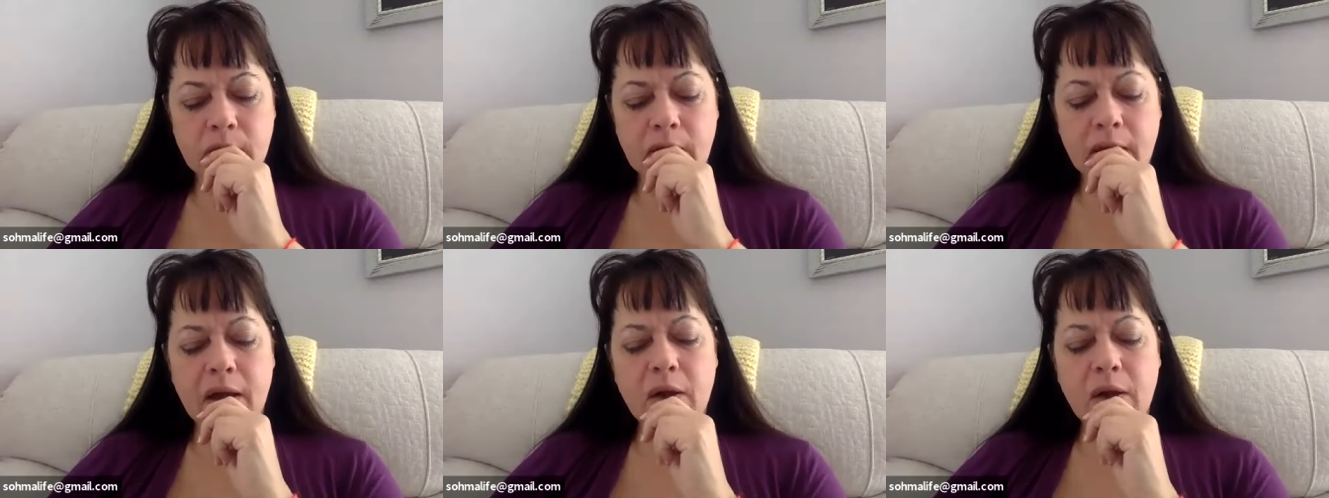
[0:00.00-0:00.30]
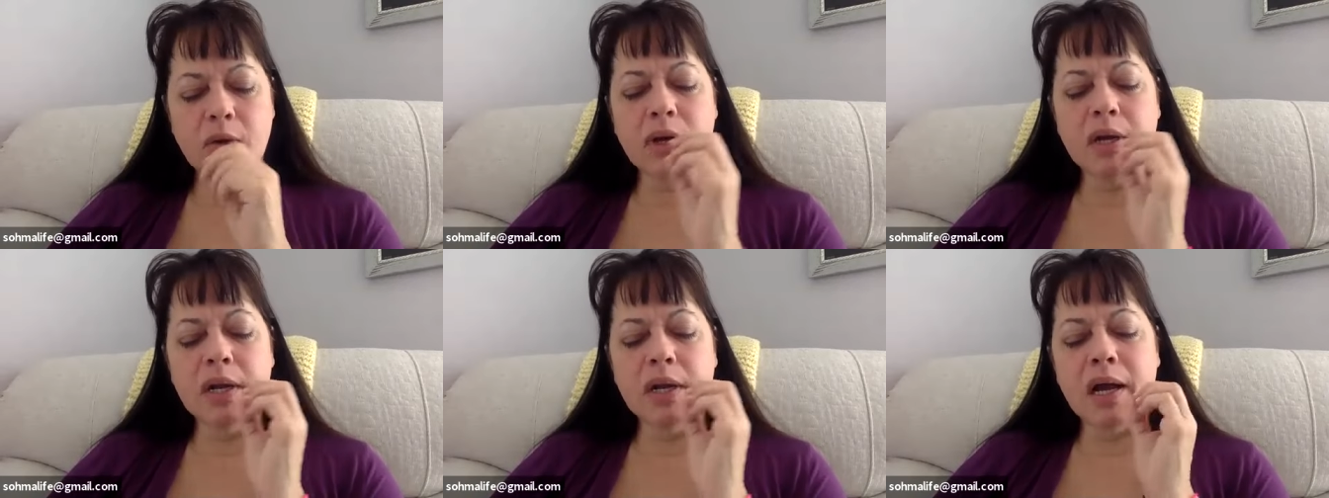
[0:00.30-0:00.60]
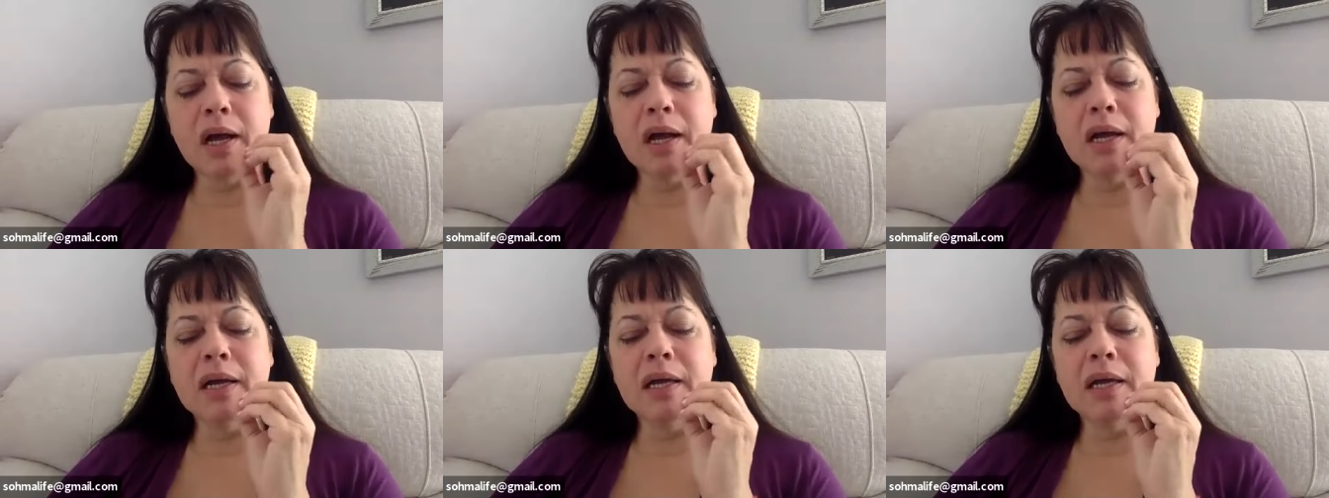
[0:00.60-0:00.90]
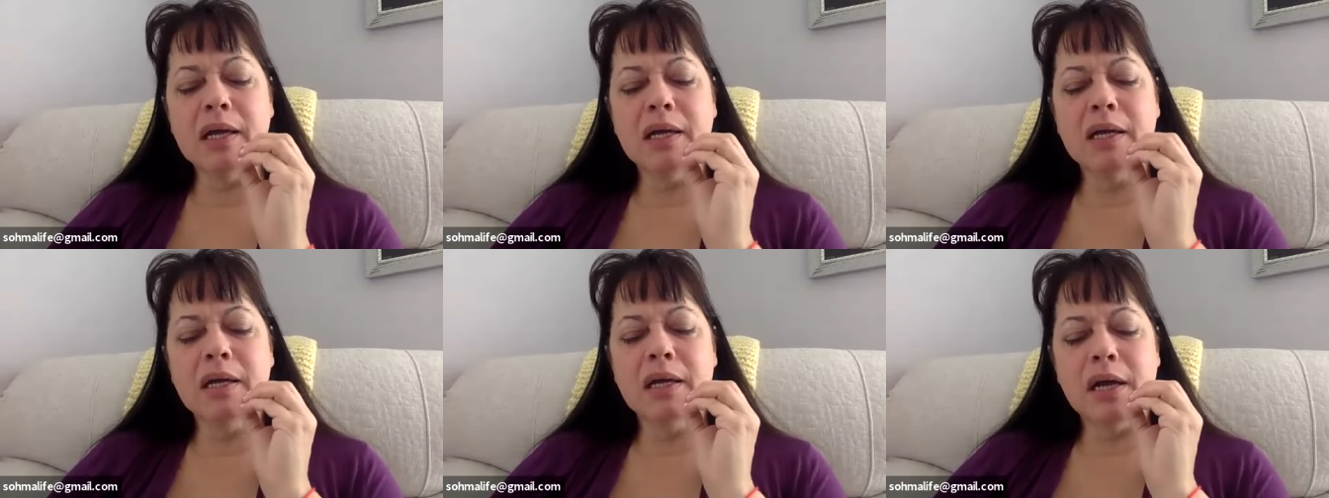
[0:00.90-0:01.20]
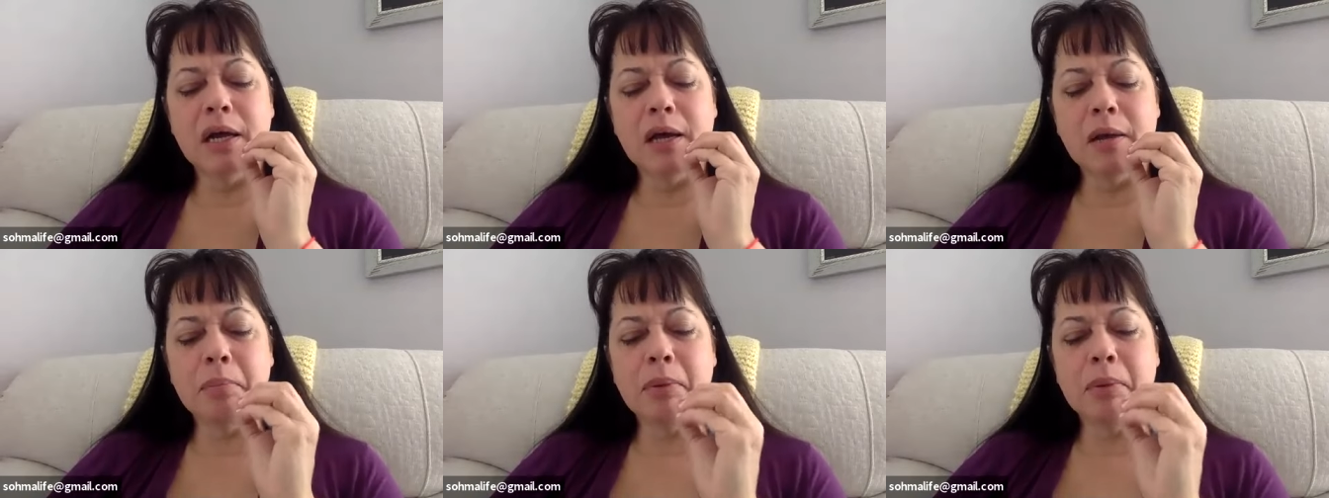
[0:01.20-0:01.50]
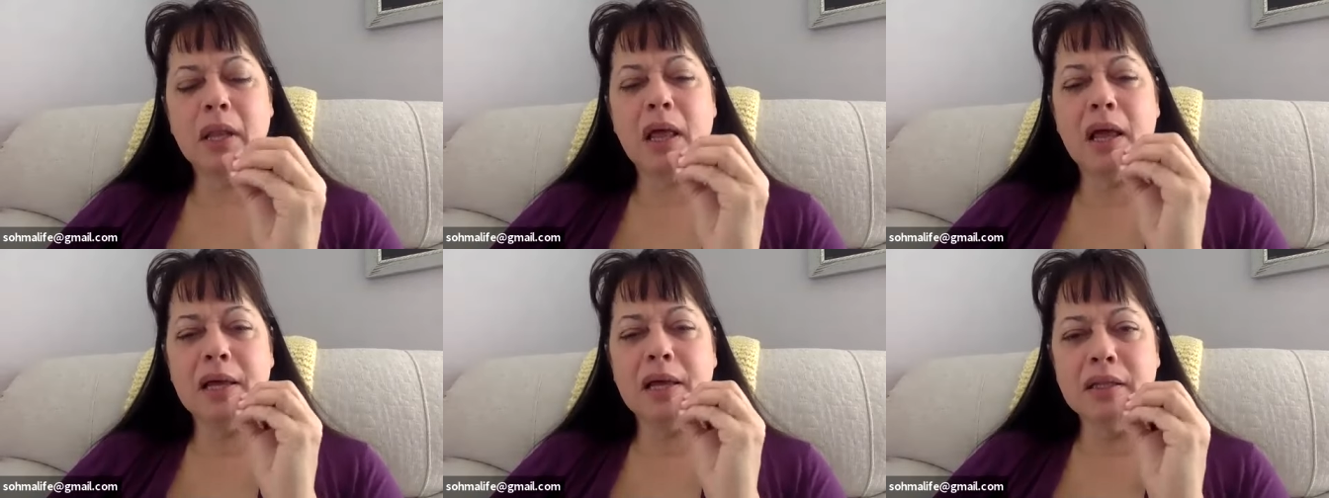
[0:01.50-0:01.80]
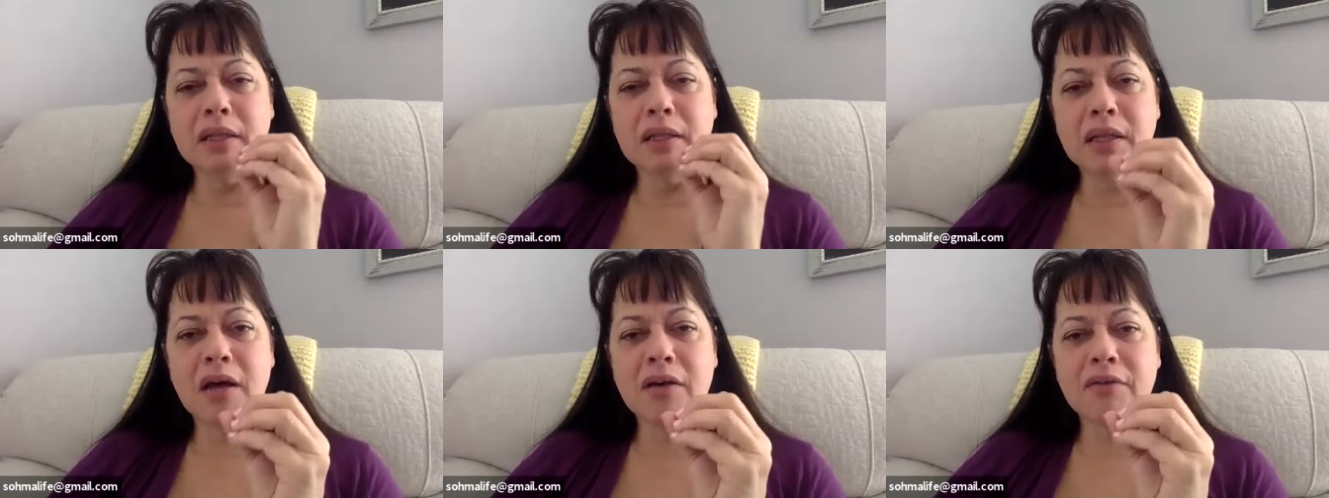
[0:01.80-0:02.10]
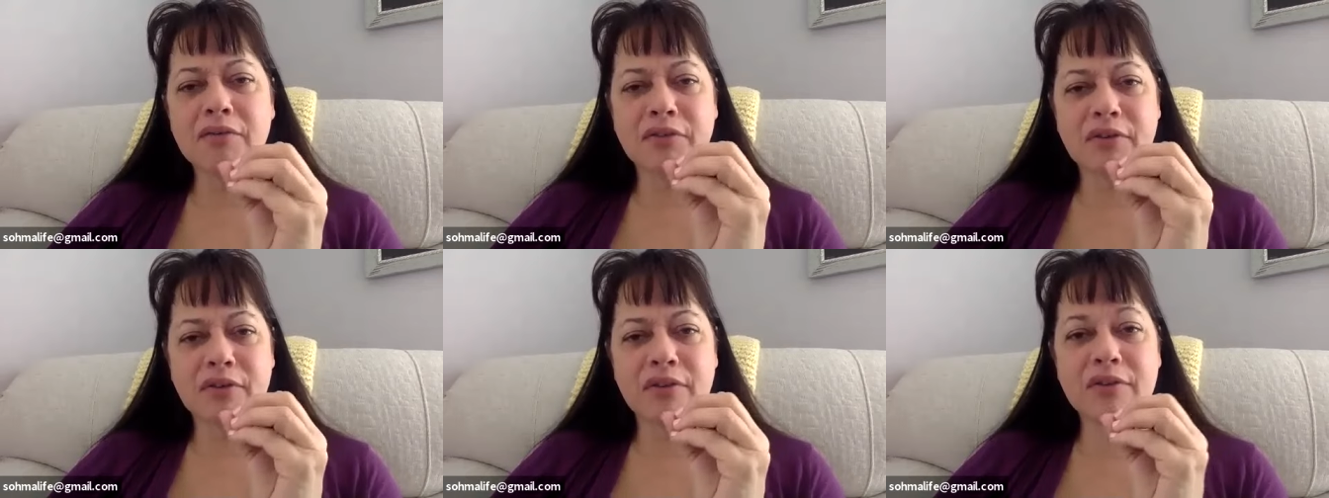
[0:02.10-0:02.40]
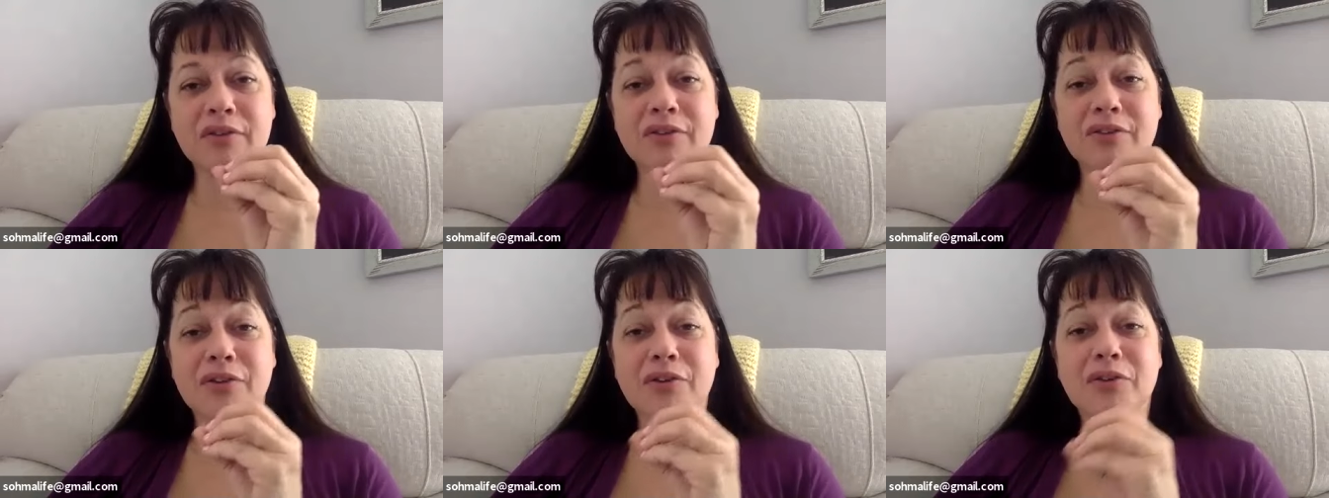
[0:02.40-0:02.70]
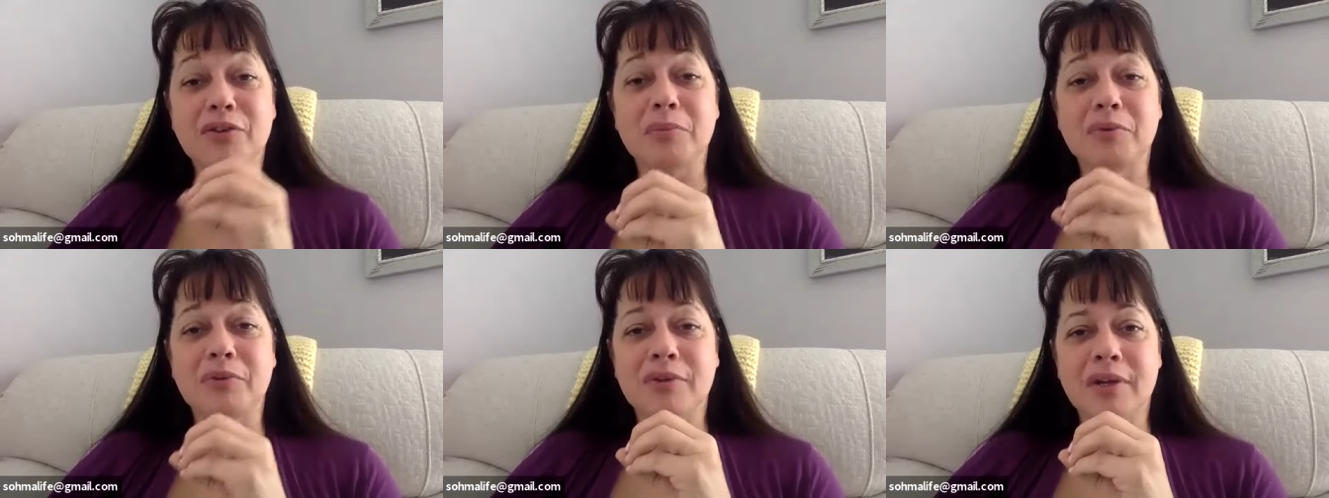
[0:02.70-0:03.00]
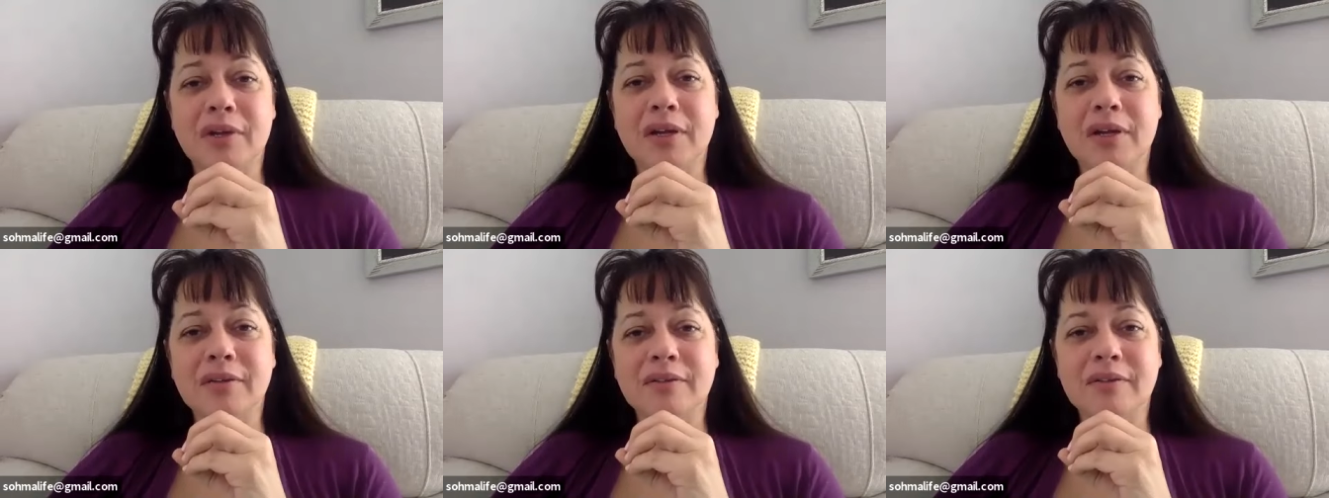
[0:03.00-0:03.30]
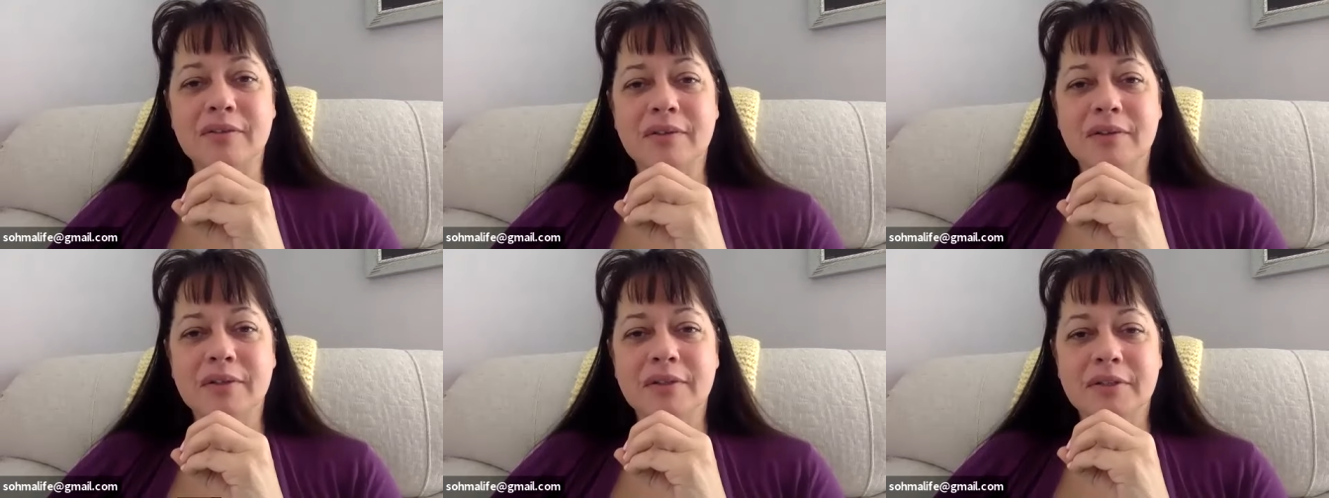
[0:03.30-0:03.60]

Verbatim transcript: How can I apply love to this circumstance?